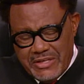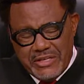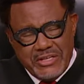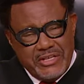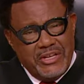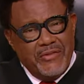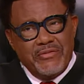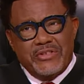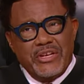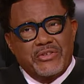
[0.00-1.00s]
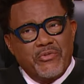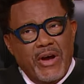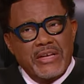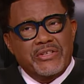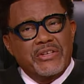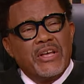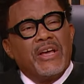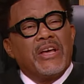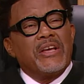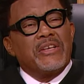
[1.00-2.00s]
is a different situation.
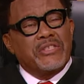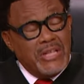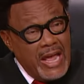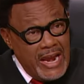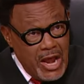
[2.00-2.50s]
She laid